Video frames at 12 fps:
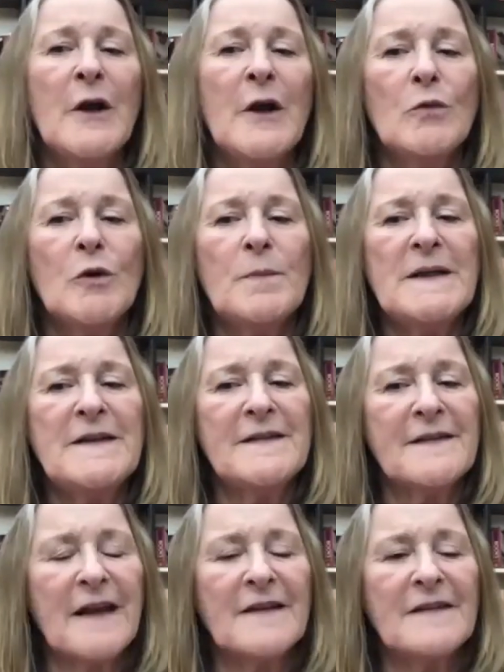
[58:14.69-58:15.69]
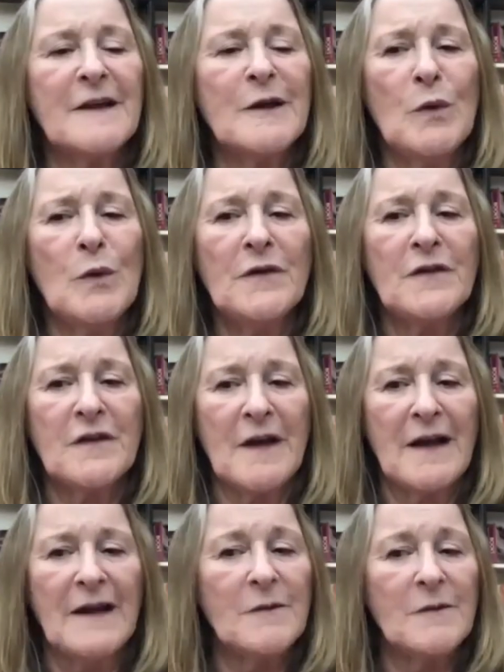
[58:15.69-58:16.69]
will be discussing, will
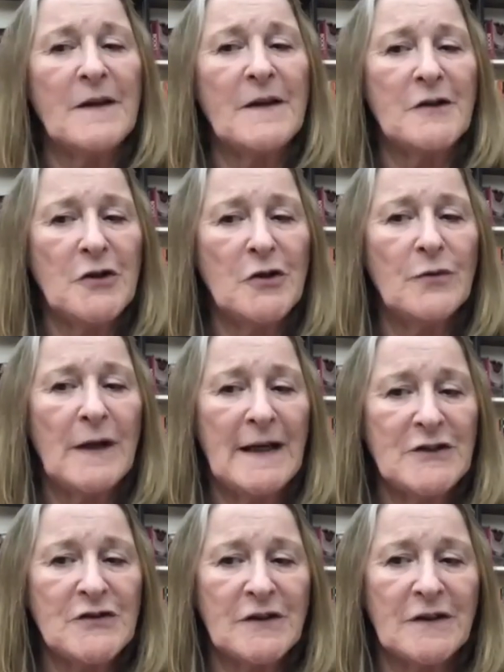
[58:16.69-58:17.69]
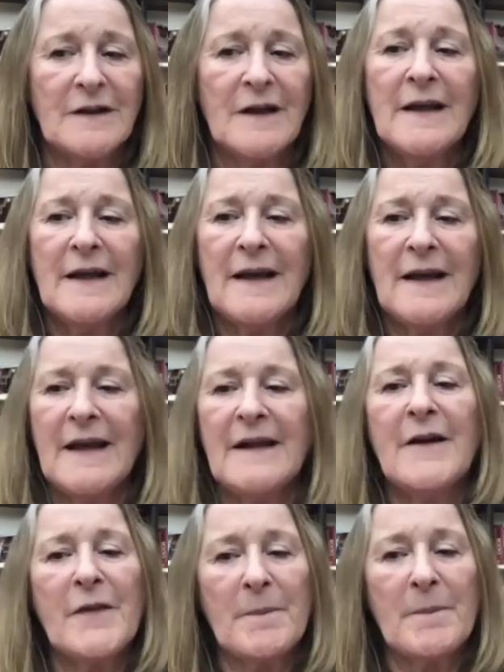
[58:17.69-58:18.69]
science be the new religion in
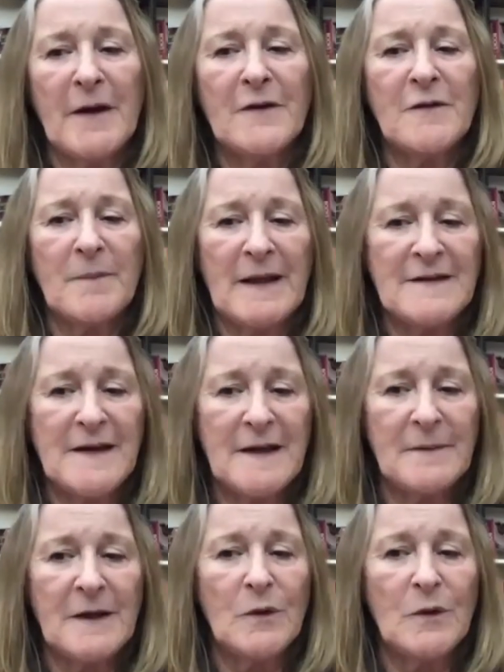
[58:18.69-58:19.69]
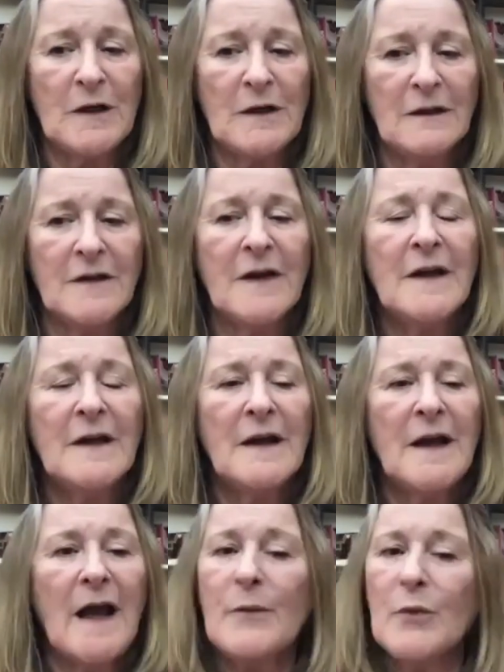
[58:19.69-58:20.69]
the post-pandemic world?
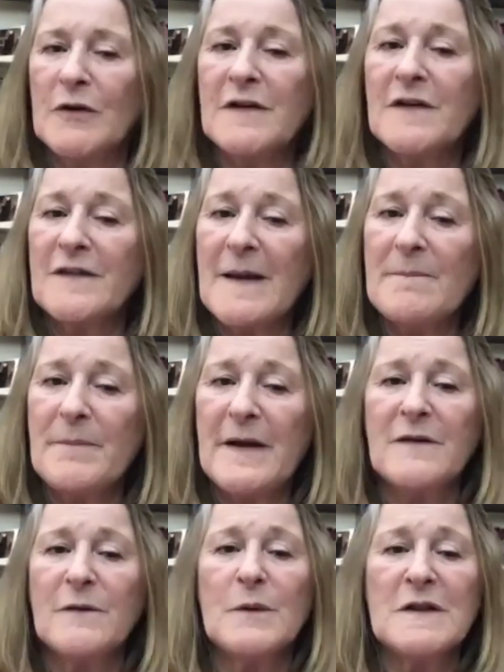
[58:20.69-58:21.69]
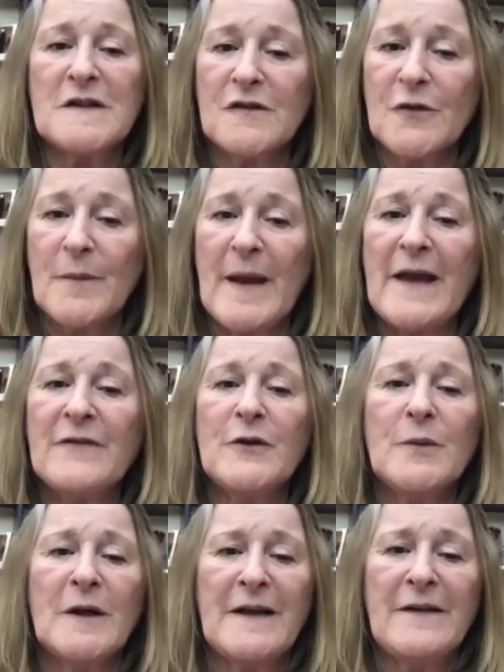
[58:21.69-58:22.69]
I want to send best wishes from
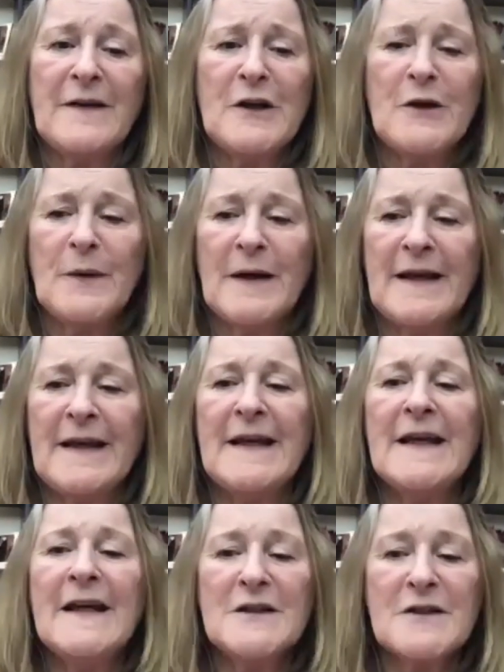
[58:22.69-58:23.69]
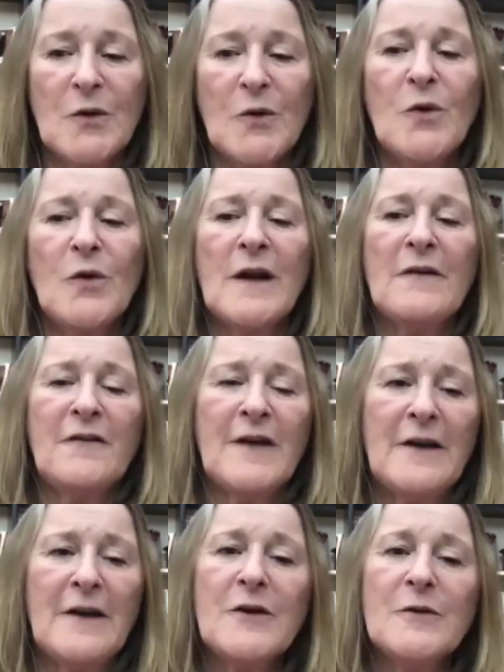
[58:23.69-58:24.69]
everyone in the UAE to all our
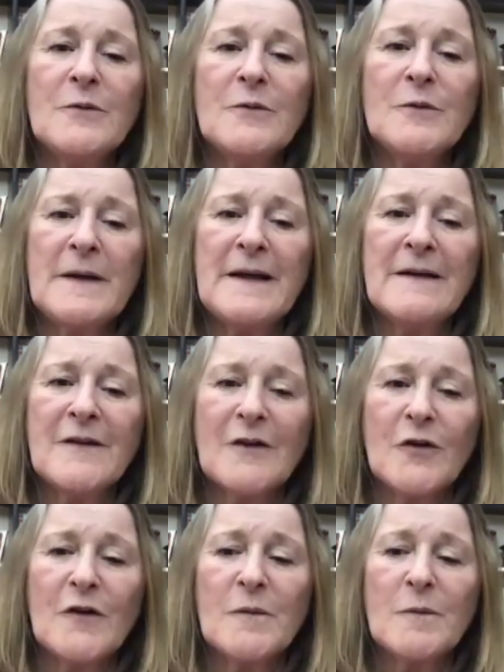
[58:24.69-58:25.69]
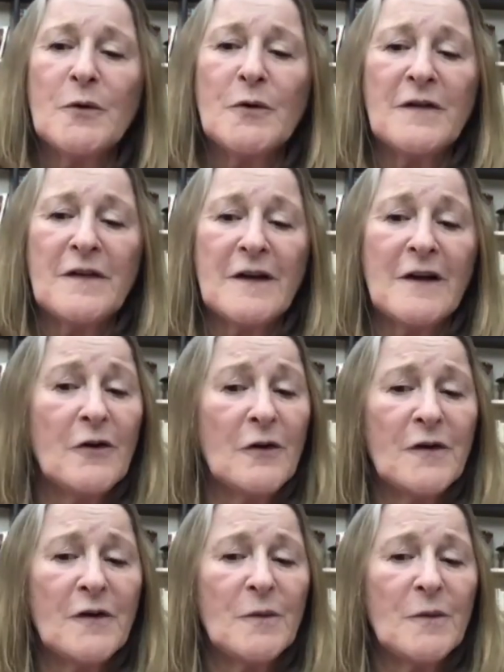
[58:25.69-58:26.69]
fellow human beings across borders and
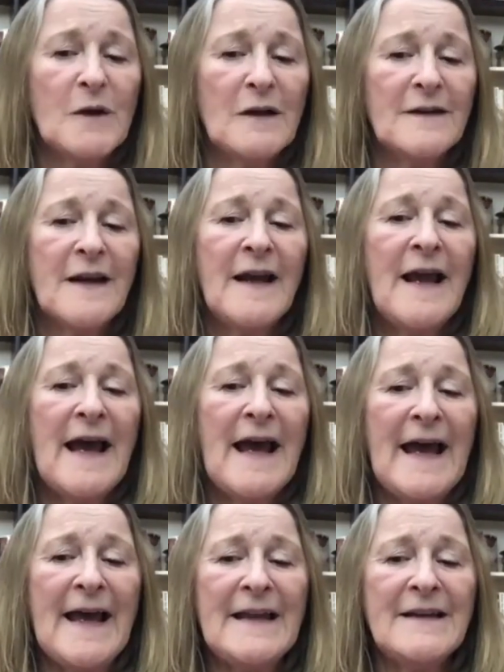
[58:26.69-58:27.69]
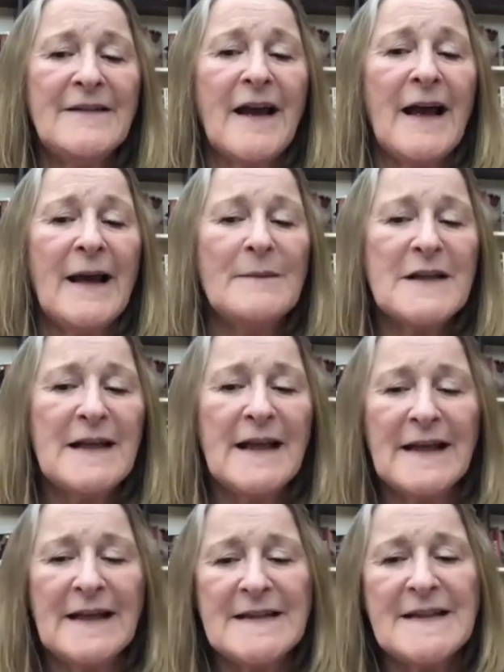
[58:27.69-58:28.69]
across the world. And I'm
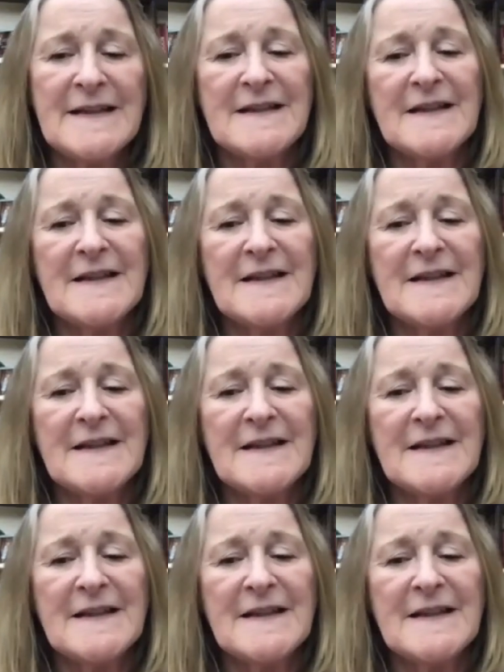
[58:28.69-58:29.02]
delighted,